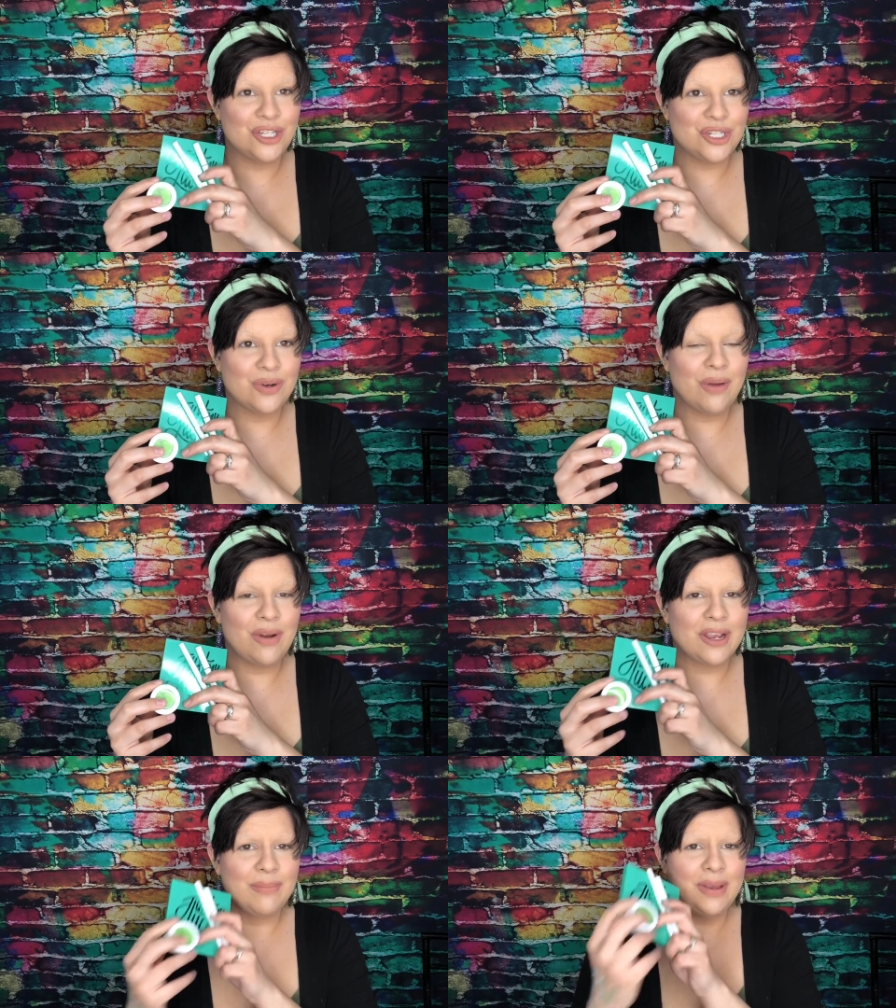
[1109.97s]
Do I
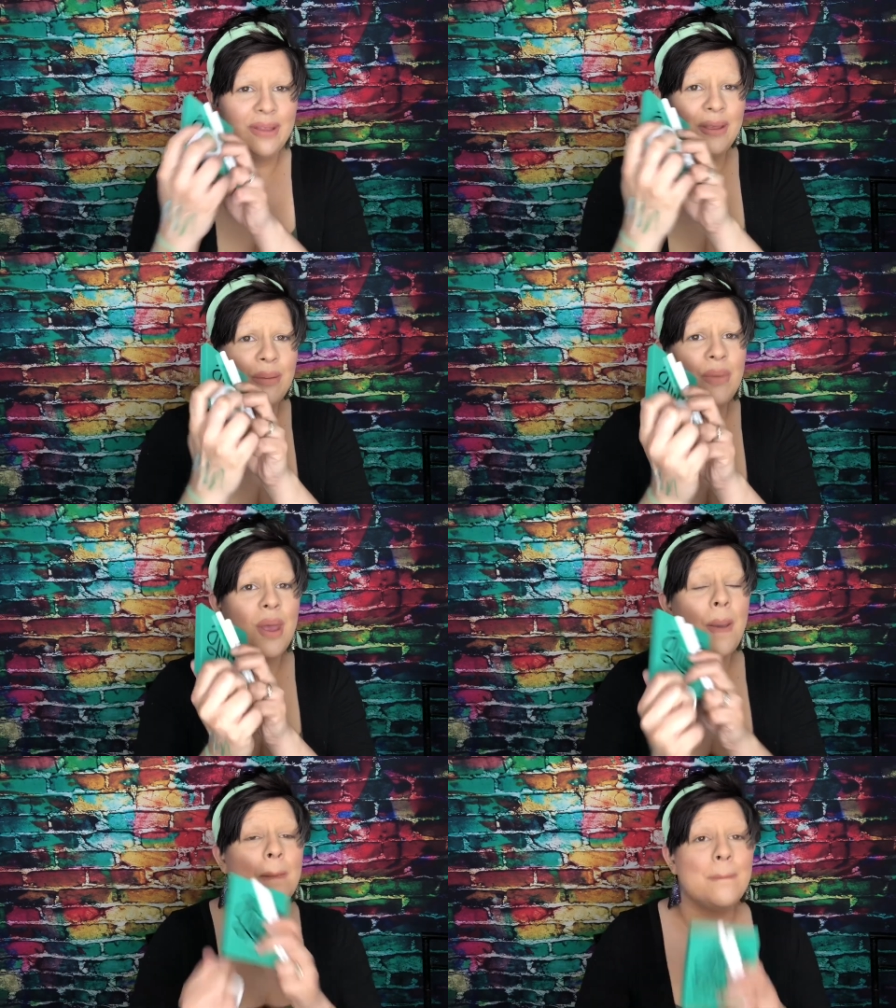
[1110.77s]
recommend them?
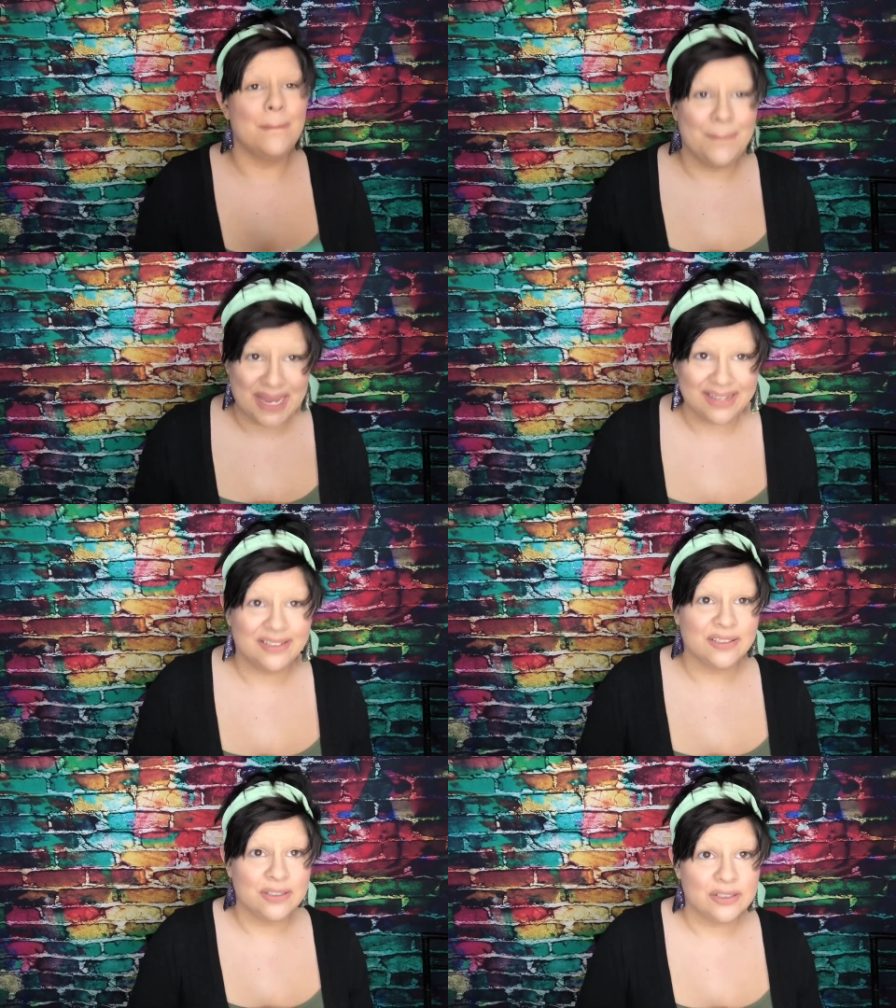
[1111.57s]

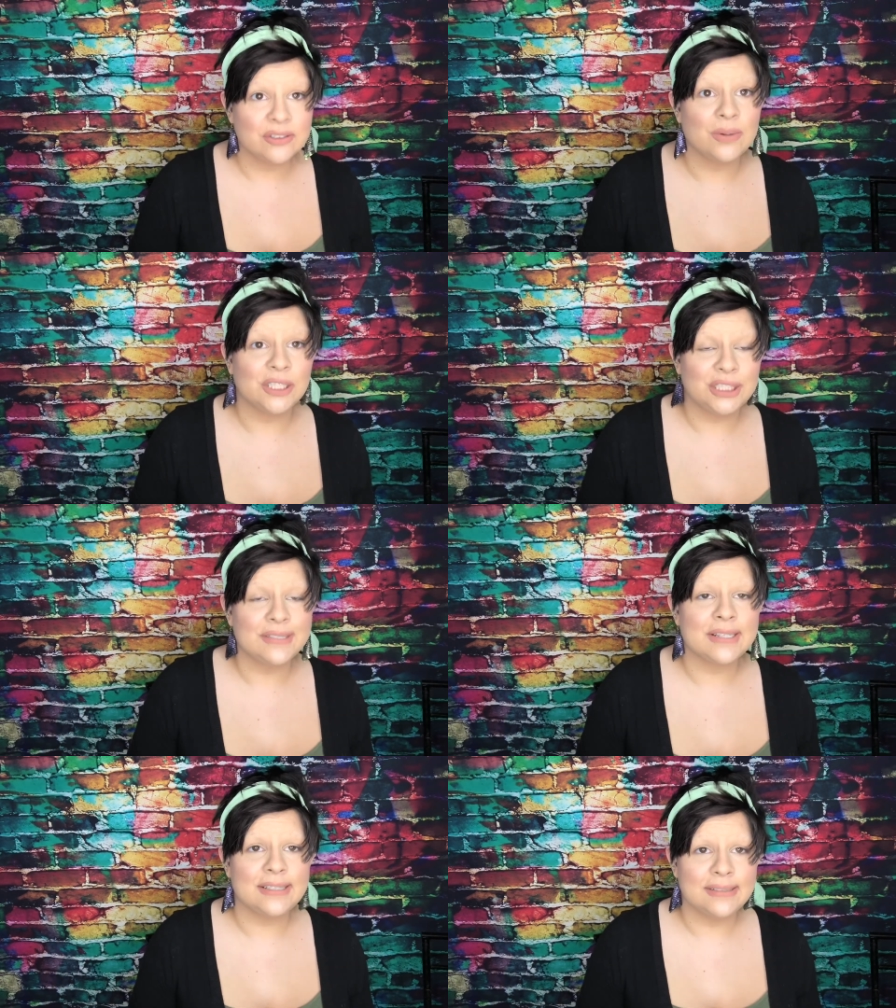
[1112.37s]
Based on the
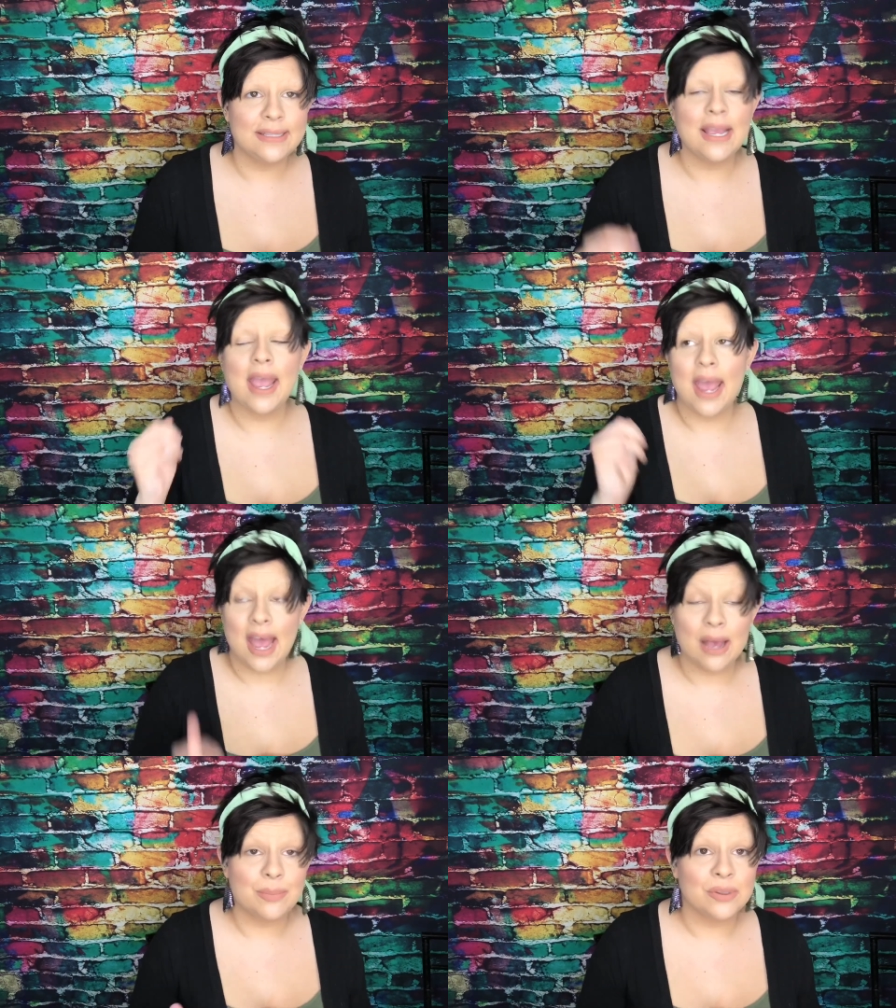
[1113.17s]
swatches I see,
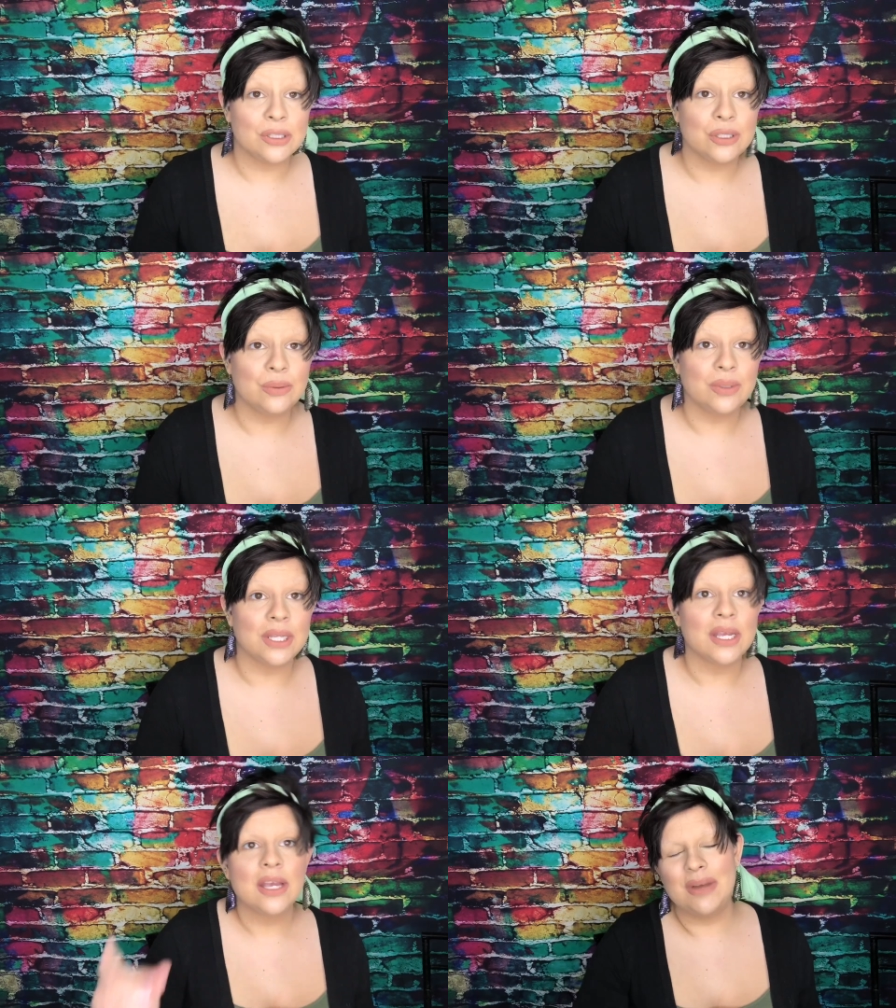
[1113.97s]

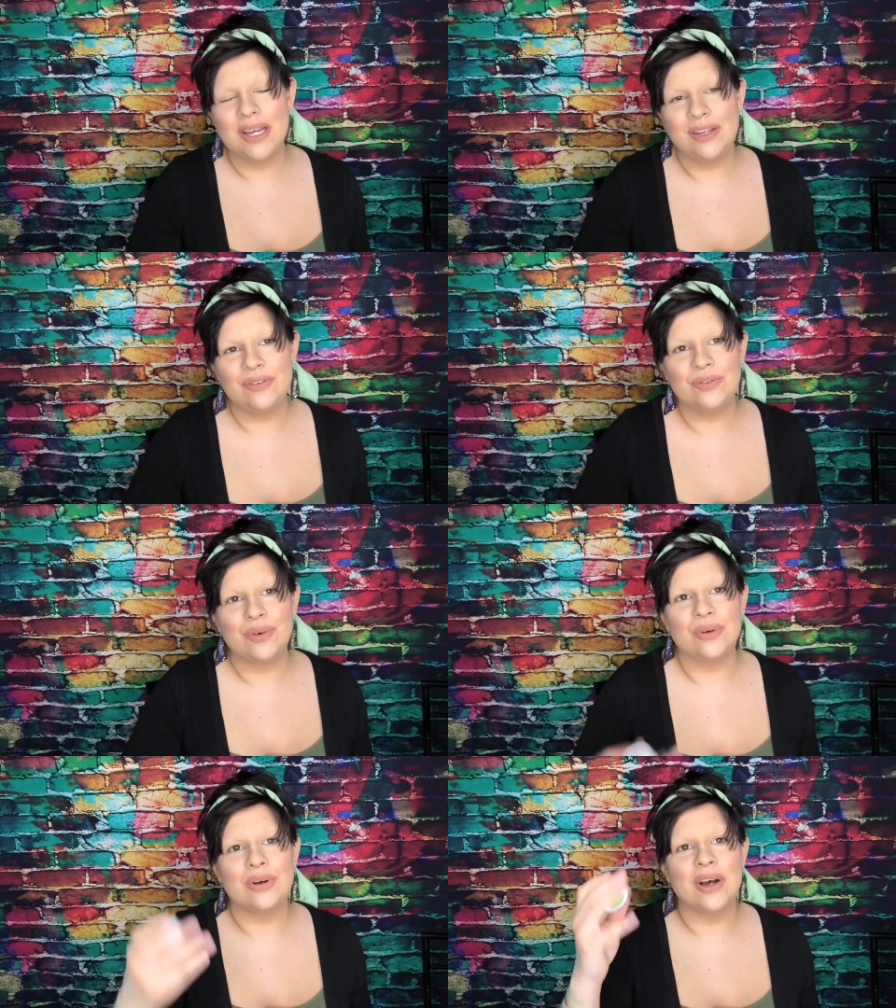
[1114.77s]
absolutely.
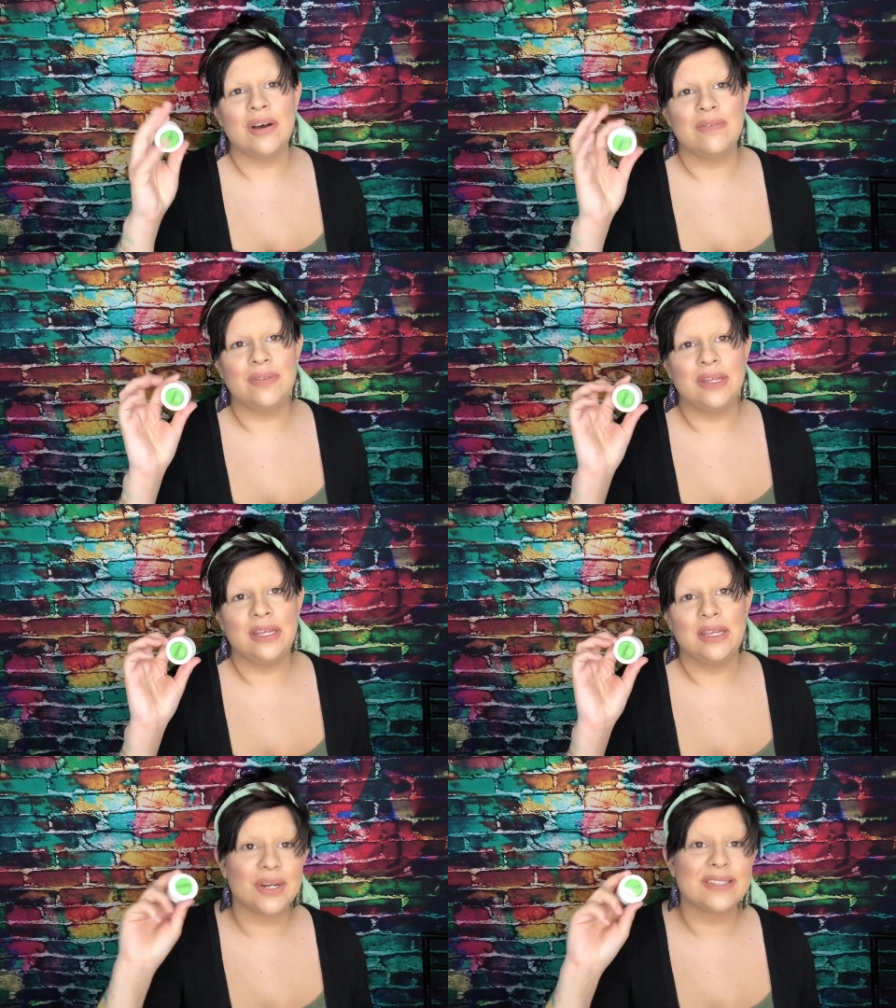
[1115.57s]
Mindful of
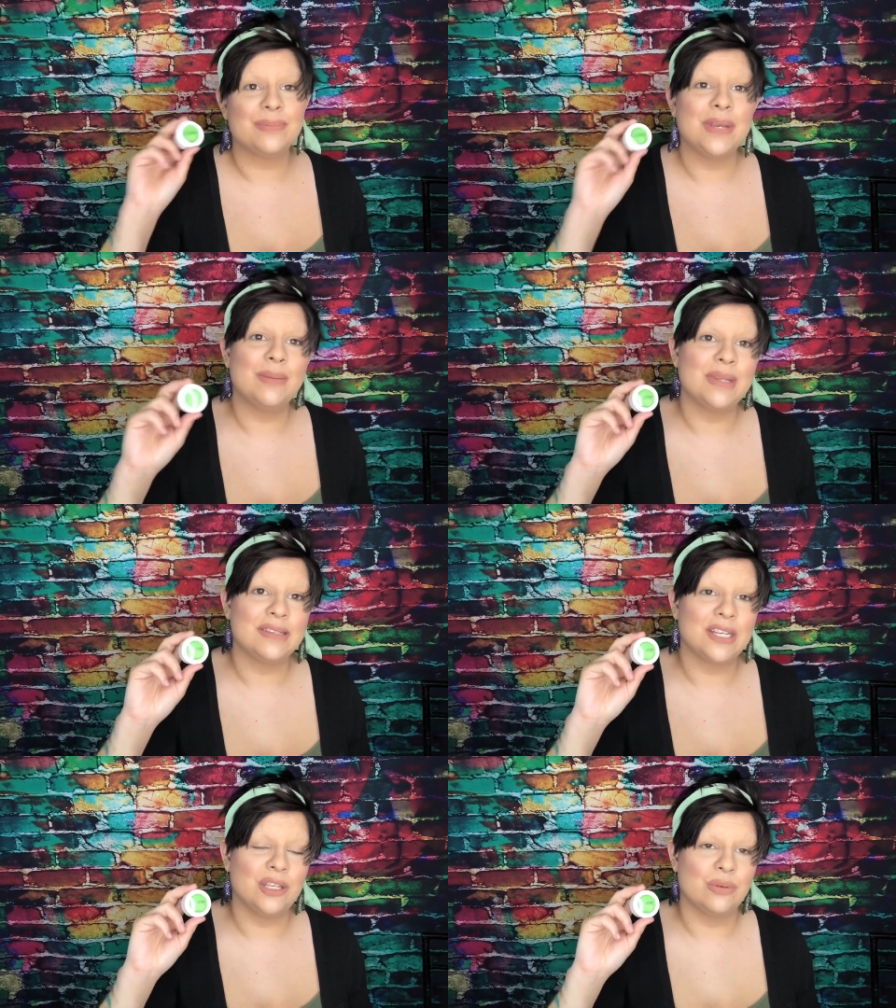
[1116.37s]
the pressed
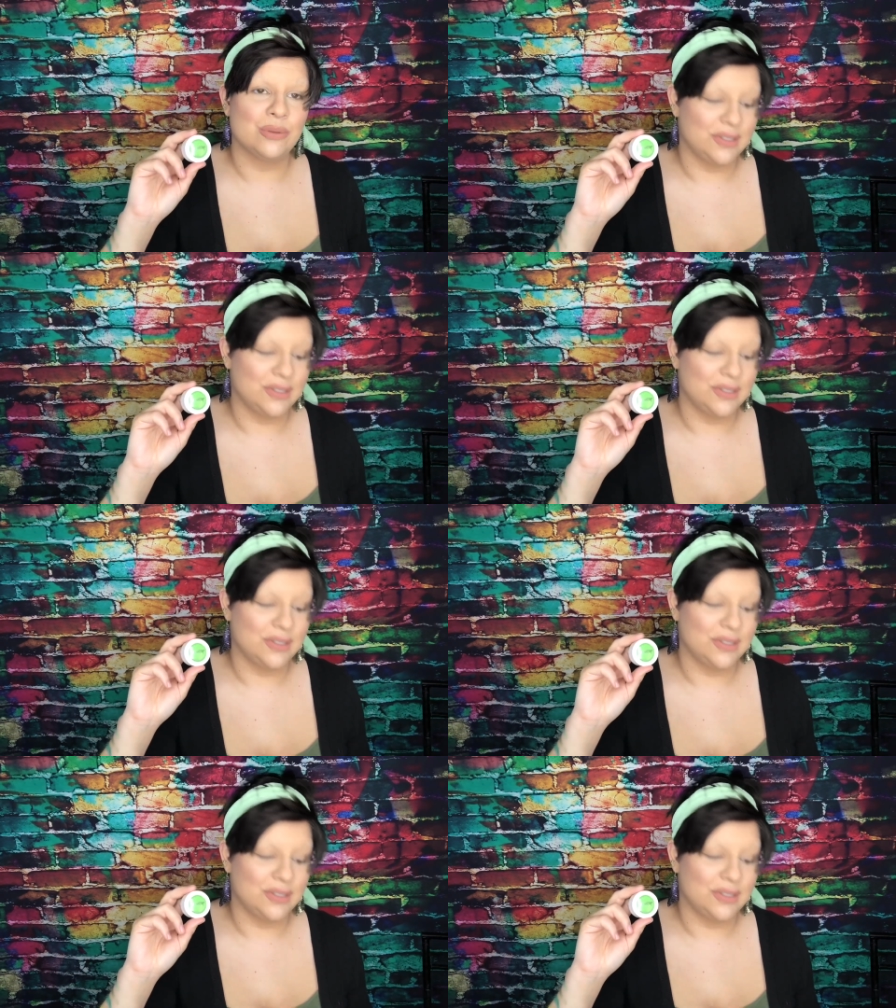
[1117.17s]
pigments that you would